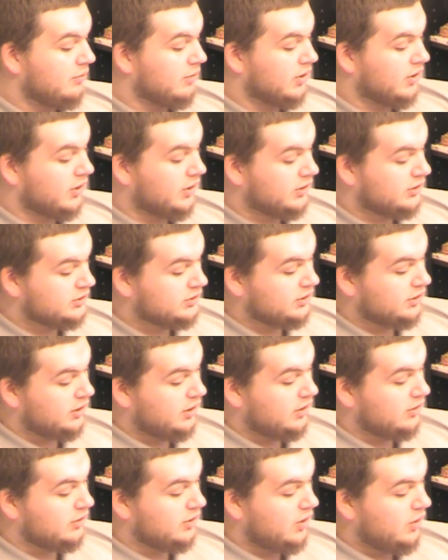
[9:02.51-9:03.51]

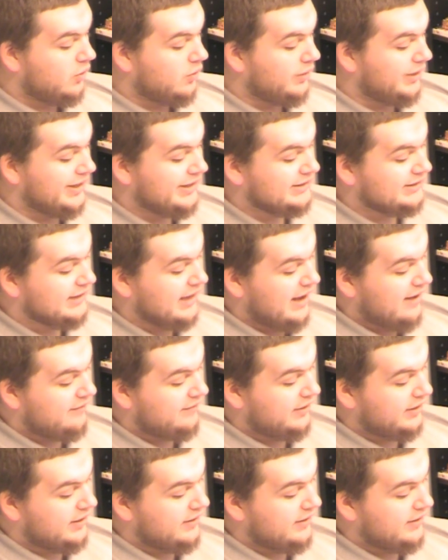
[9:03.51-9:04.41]
rehearsal alone is not